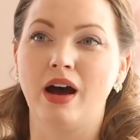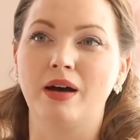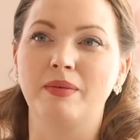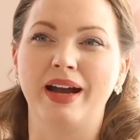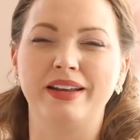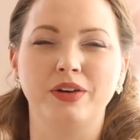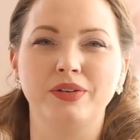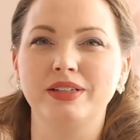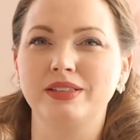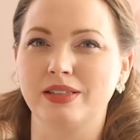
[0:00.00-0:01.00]
I
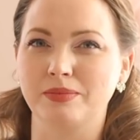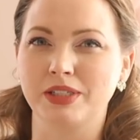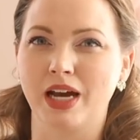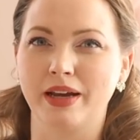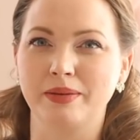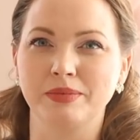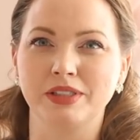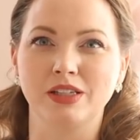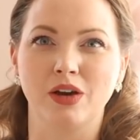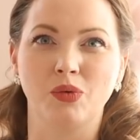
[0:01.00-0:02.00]
know that
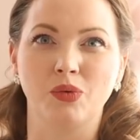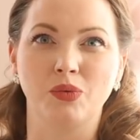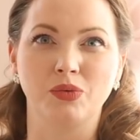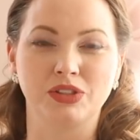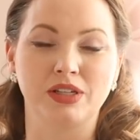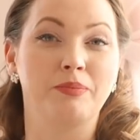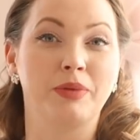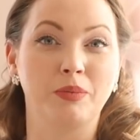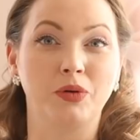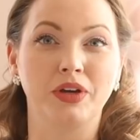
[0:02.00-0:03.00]
sometimes some
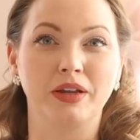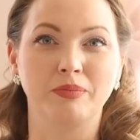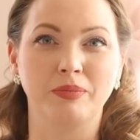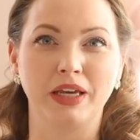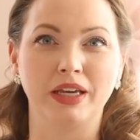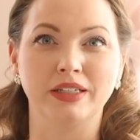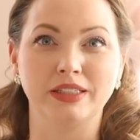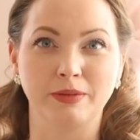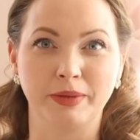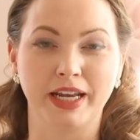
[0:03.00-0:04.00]
people can be
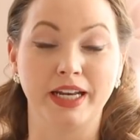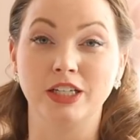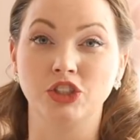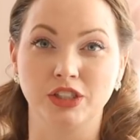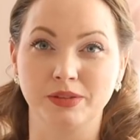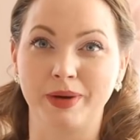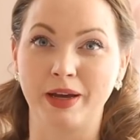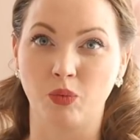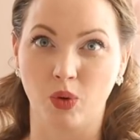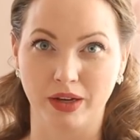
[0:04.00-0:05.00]
intimidated just
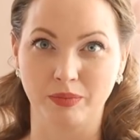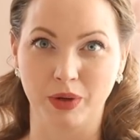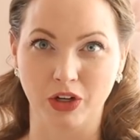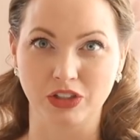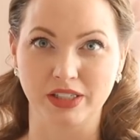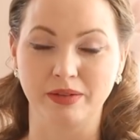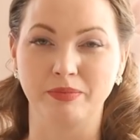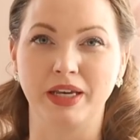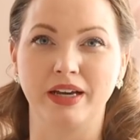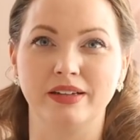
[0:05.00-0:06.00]
by one person,
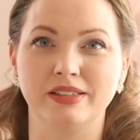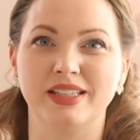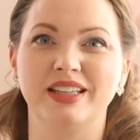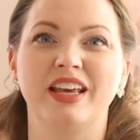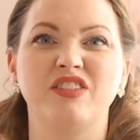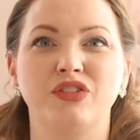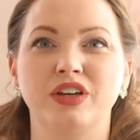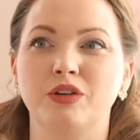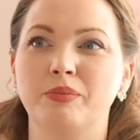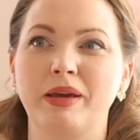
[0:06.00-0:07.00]
because then they
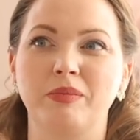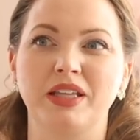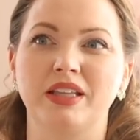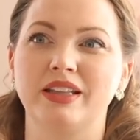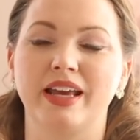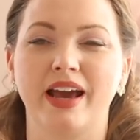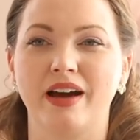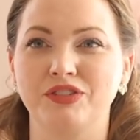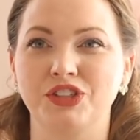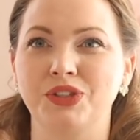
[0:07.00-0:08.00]
feel maybe that they
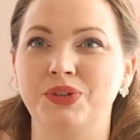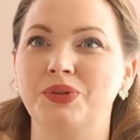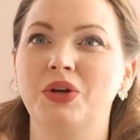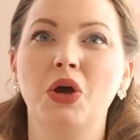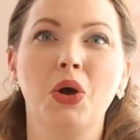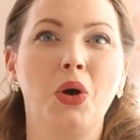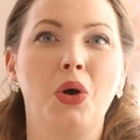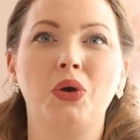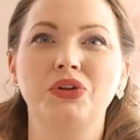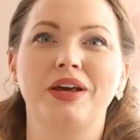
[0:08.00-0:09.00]
have to
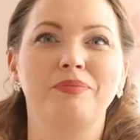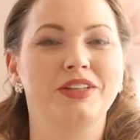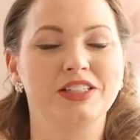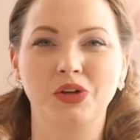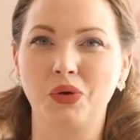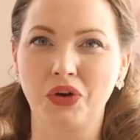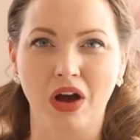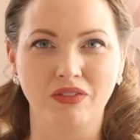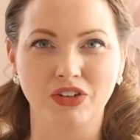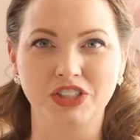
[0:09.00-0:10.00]
hold up this whole
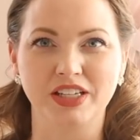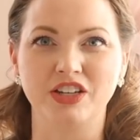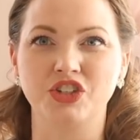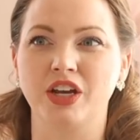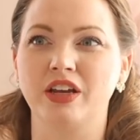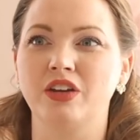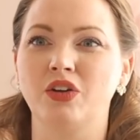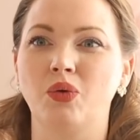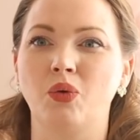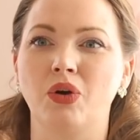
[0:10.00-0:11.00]

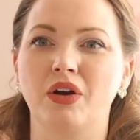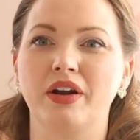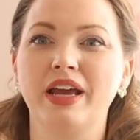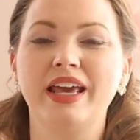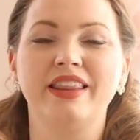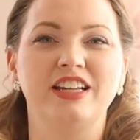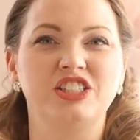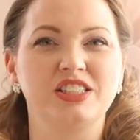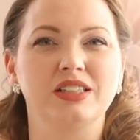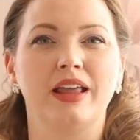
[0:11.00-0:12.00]
conversation, or they
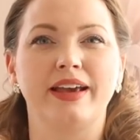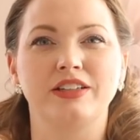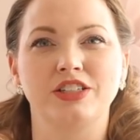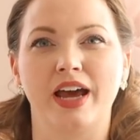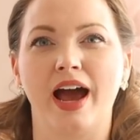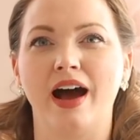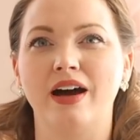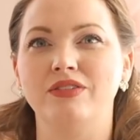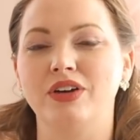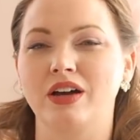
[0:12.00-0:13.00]
just like to
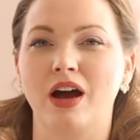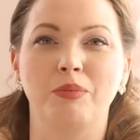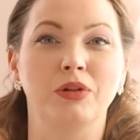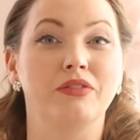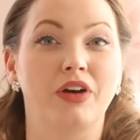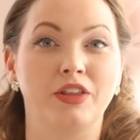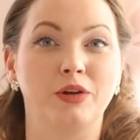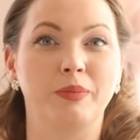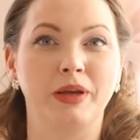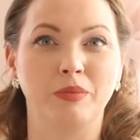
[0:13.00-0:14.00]
have a couple of
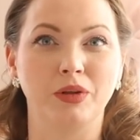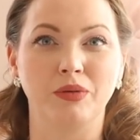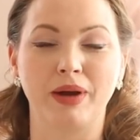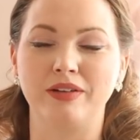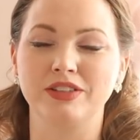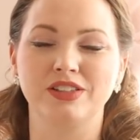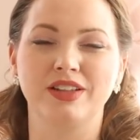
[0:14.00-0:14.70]
other people around. So